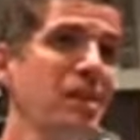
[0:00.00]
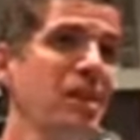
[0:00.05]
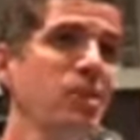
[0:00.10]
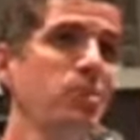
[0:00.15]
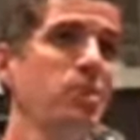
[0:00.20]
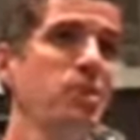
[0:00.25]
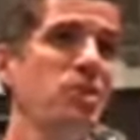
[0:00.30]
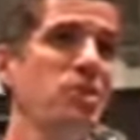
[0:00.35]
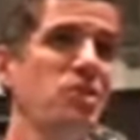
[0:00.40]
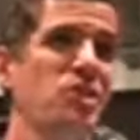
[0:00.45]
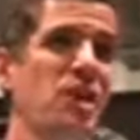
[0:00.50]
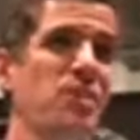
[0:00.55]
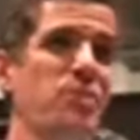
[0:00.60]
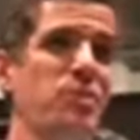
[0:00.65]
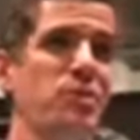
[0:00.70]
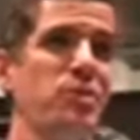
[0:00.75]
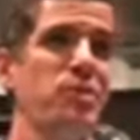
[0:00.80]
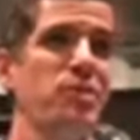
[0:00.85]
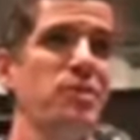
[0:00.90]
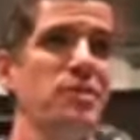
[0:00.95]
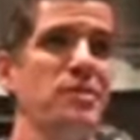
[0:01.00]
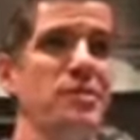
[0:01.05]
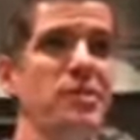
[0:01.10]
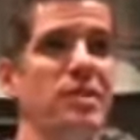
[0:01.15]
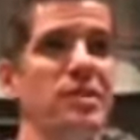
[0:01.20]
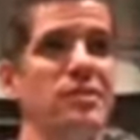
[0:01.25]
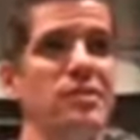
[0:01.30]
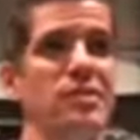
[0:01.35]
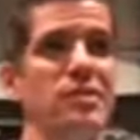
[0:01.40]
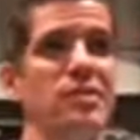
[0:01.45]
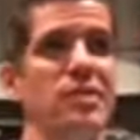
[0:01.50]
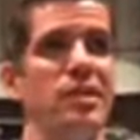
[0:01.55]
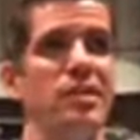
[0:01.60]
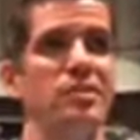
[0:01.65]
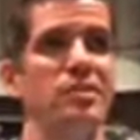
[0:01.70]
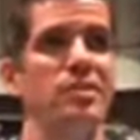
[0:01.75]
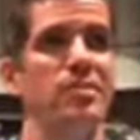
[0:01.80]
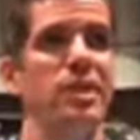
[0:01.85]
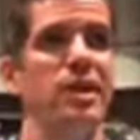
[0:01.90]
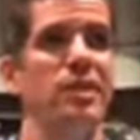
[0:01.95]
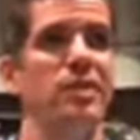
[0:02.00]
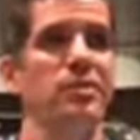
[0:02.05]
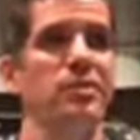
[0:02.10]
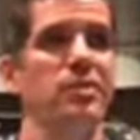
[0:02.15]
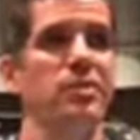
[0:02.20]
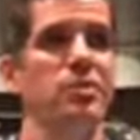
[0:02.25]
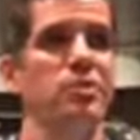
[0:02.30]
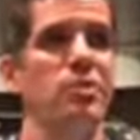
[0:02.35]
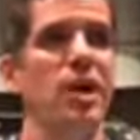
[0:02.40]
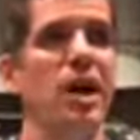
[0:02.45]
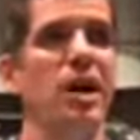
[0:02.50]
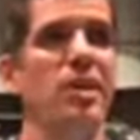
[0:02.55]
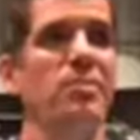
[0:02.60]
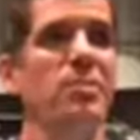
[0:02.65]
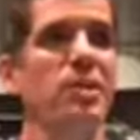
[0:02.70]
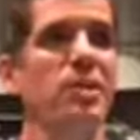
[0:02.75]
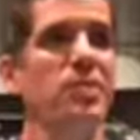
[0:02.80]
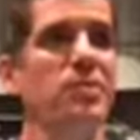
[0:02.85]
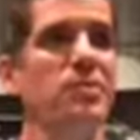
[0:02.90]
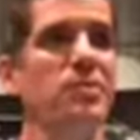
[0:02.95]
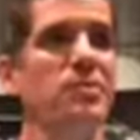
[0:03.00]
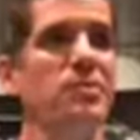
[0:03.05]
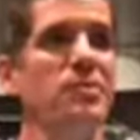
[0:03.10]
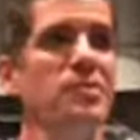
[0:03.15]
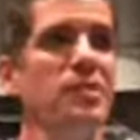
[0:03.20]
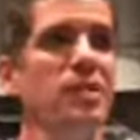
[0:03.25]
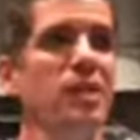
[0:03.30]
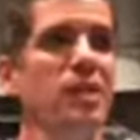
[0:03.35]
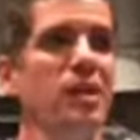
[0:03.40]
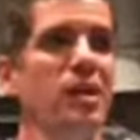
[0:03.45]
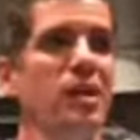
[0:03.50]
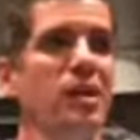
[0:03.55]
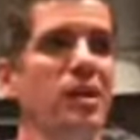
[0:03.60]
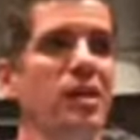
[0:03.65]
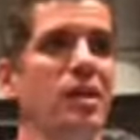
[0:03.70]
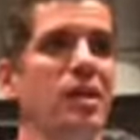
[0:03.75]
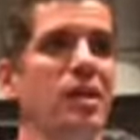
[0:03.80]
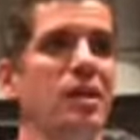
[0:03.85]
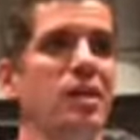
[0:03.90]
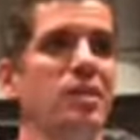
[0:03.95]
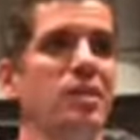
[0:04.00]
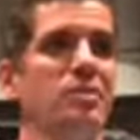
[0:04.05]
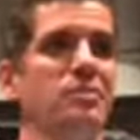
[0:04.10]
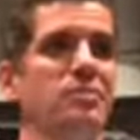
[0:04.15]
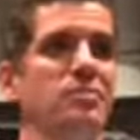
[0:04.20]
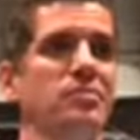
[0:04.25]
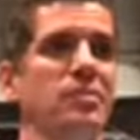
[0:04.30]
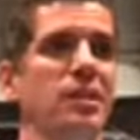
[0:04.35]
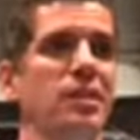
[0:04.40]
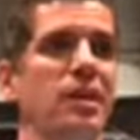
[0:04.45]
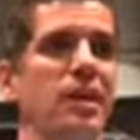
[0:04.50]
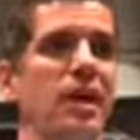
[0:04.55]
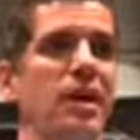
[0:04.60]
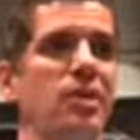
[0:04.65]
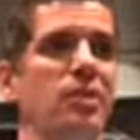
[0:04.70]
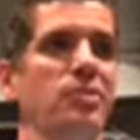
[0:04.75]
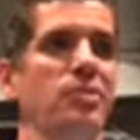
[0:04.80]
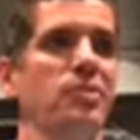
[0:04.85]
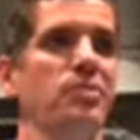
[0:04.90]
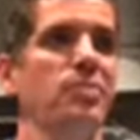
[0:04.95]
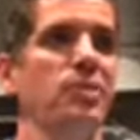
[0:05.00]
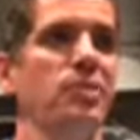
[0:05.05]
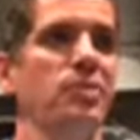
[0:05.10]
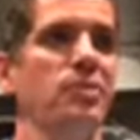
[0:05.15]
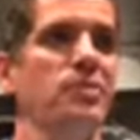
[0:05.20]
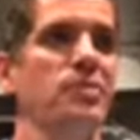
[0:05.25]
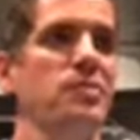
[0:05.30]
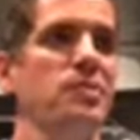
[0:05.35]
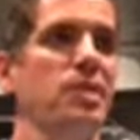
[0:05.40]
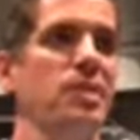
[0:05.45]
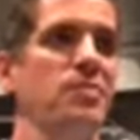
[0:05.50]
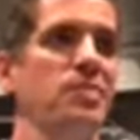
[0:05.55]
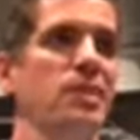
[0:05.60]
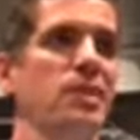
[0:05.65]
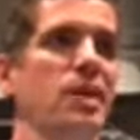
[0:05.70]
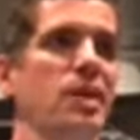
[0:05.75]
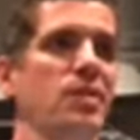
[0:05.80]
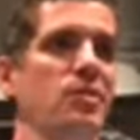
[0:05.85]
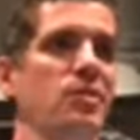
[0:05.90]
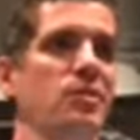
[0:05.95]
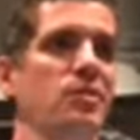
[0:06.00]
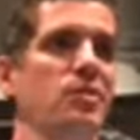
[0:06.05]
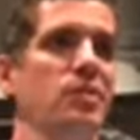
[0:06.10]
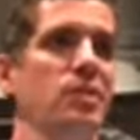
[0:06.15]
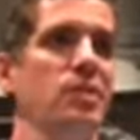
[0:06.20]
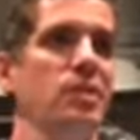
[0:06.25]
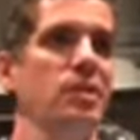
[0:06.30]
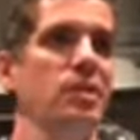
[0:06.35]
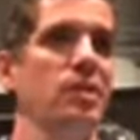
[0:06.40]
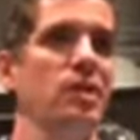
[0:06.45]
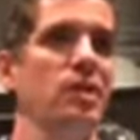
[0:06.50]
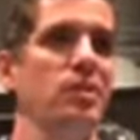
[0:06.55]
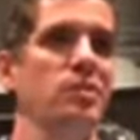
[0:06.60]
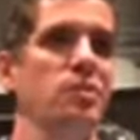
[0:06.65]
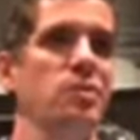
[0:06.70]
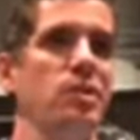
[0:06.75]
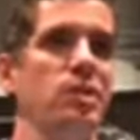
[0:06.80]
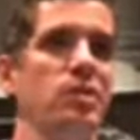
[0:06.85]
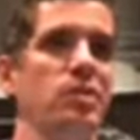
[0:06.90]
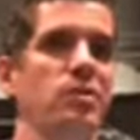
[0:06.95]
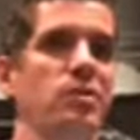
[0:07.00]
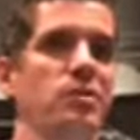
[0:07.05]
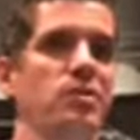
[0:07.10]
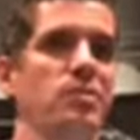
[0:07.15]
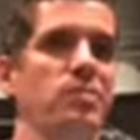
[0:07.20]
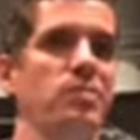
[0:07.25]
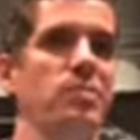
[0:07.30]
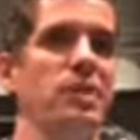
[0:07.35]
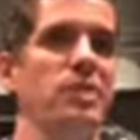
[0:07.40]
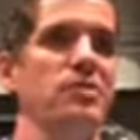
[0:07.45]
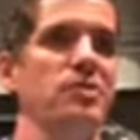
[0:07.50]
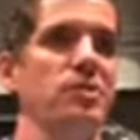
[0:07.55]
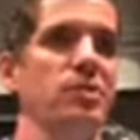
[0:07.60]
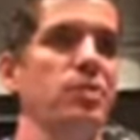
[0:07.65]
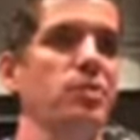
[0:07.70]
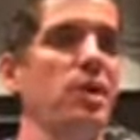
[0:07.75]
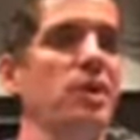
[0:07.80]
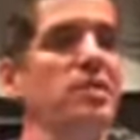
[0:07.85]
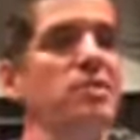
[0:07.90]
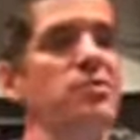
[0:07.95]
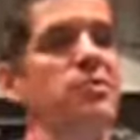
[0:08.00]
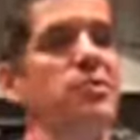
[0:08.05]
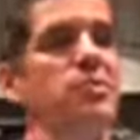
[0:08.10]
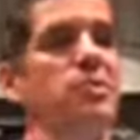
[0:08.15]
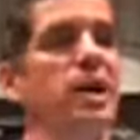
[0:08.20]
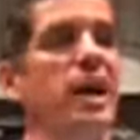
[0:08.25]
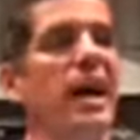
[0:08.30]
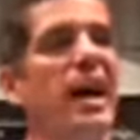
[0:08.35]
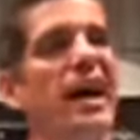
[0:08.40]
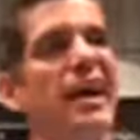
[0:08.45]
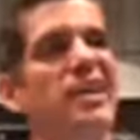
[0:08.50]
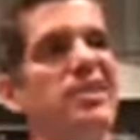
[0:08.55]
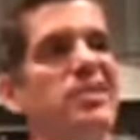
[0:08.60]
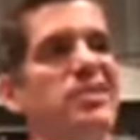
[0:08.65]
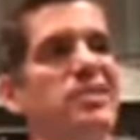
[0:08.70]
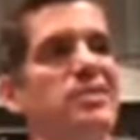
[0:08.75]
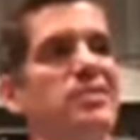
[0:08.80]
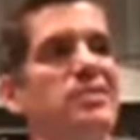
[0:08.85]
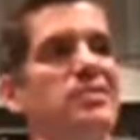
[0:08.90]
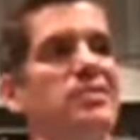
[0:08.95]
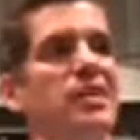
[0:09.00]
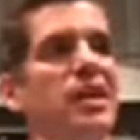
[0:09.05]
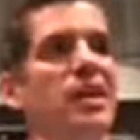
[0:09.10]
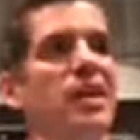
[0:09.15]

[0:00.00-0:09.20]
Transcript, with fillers: But in chapter 36, it talks about the dry bones um, and how the bones come together, and Israel is basically raised from the ashes.